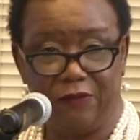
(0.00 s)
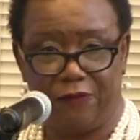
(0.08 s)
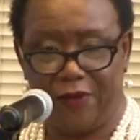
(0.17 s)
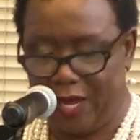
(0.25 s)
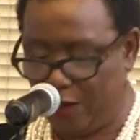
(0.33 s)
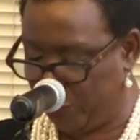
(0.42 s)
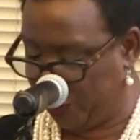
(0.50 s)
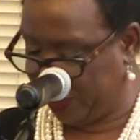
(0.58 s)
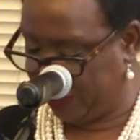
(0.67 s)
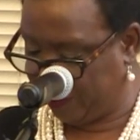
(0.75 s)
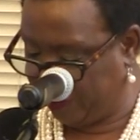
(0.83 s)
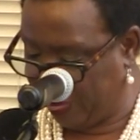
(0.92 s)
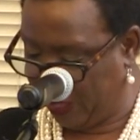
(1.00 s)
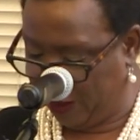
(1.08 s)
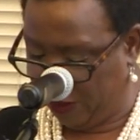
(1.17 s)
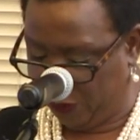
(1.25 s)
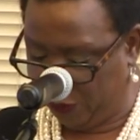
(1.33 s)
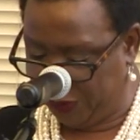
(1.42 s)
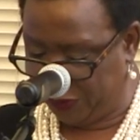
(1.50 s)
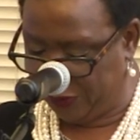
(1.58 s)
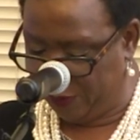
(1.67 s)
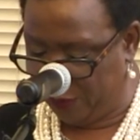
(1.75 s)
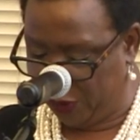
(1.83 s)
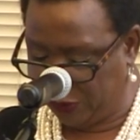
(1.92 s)
of fabric with
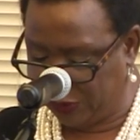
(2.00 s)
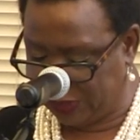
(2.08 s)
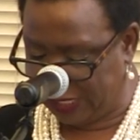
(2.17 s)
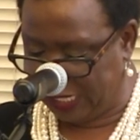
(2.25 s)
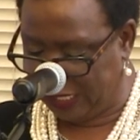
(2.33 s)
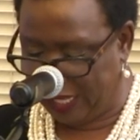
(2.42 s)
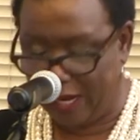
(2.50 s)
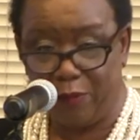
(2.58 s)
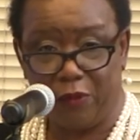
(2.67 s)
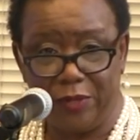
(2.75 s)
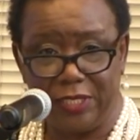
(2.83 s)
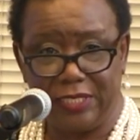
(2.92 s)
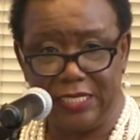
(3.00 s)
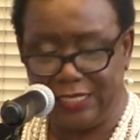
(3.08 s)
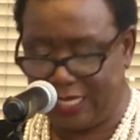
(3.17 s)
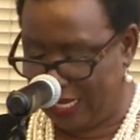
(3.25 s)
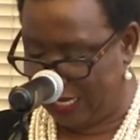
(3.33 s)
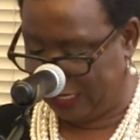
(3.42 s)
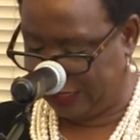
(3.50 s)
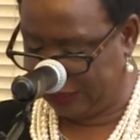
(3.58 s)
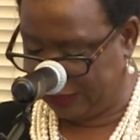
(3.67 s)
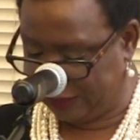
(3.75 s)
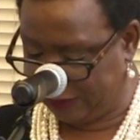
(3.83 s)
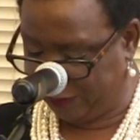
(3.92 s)
the most elaborate
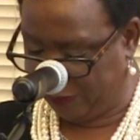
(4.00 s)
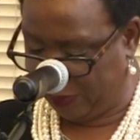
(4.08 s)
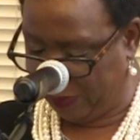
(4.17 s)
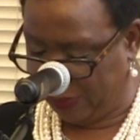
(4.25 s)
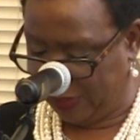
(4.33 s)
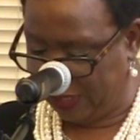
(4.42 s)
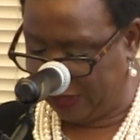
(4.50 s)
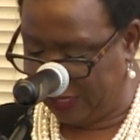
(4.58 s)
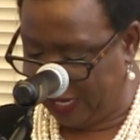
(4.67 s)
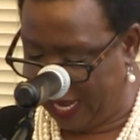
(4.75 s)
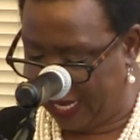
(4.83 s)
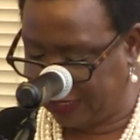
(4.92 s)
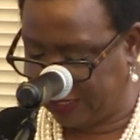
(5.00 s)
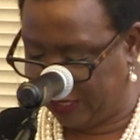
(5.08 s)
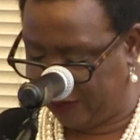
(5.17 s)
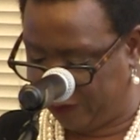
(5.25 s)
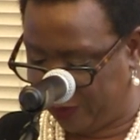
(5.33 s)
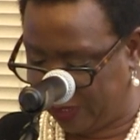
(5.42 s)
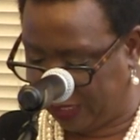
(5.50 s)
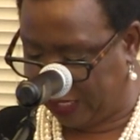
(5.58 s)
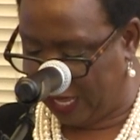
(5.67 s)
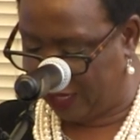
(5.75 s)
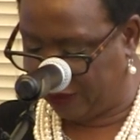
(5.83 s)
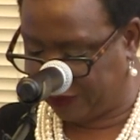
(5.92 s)
designs, there had to have been a
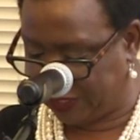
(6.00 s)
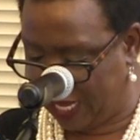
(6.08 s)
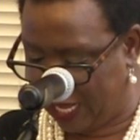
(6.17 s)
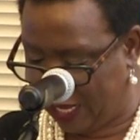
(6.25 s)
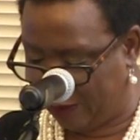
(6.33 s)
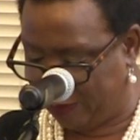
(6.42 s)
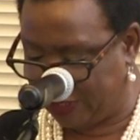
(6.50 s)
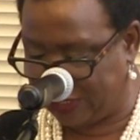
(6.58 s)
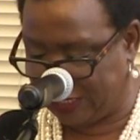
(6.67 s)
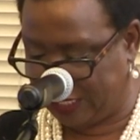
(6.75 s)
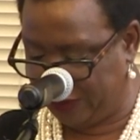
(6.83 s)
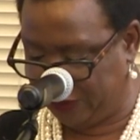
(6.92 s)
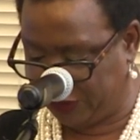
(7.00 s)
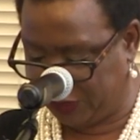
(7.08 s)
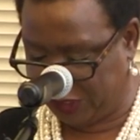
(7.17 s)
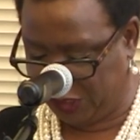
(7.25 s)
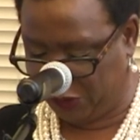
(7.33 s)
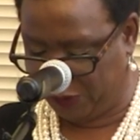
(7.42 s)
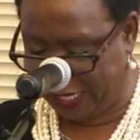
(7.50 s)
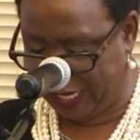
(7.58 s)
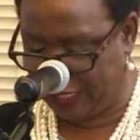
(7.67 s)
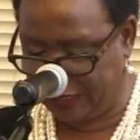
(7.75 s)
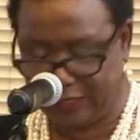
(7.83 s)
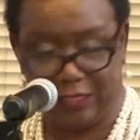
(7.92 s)
lot of time and skills to
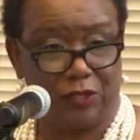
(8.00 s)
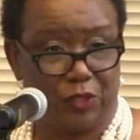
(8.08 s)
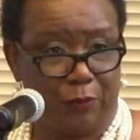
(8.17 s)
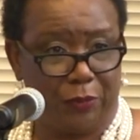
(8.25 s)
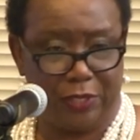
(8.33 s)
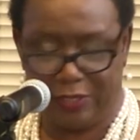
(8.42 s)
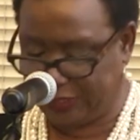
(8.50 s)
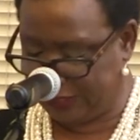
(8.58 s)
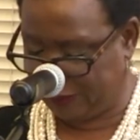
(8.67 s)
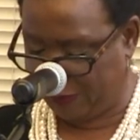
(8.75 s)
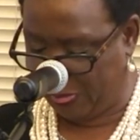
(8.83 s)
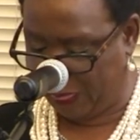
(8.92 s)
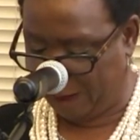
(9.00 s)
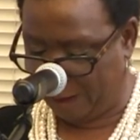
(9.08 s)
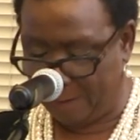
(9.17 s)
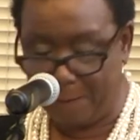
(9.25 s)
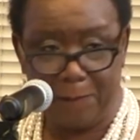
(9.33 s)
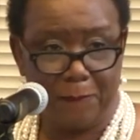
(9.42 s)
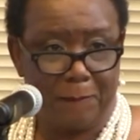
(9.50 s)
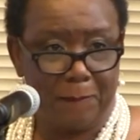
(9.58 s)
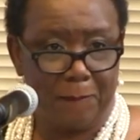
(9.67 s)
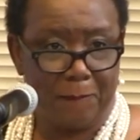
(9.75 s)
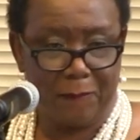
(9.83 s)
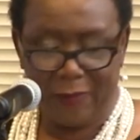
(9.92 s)
create such a piece.
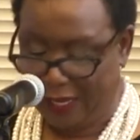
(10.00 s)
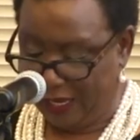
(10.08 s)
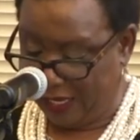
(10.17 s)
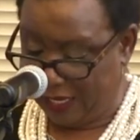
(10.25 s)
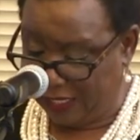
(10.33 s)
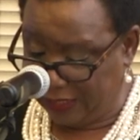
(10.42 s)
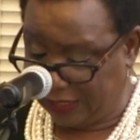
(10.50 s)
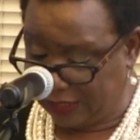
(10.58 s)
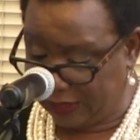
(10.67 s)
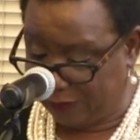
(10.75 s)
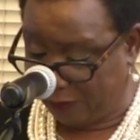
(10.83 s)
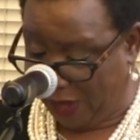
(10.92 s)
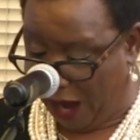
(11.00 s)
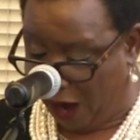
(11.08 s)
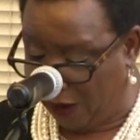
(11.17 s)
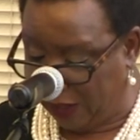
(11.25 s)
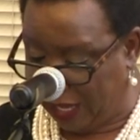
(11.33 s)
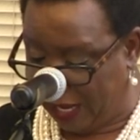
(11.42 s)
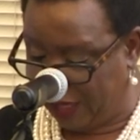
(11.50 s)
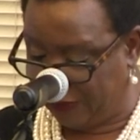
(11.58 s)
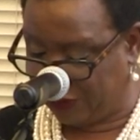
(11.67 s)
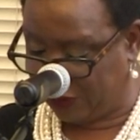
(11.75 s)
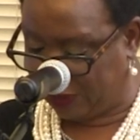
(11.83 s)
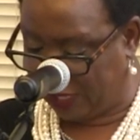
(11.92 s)
Hence, our
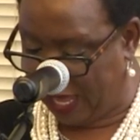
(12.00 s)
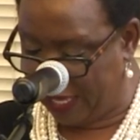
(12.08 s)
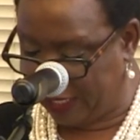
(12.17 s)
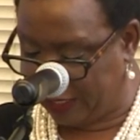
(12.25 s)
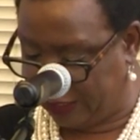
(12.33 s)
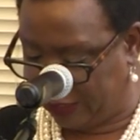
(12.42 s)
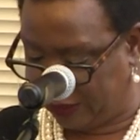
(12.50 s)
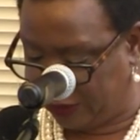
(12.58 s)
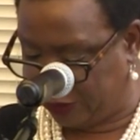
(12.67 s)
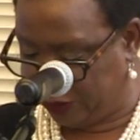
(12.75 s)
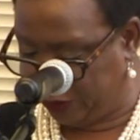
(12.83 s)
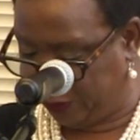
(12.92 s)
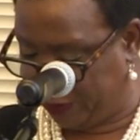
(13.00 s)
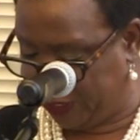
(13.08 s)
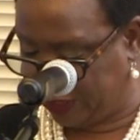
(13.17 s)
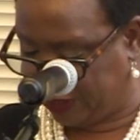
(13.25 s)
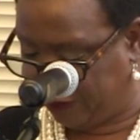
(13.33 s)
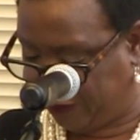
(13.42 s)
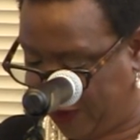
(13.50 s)
lives are likened unto a piece of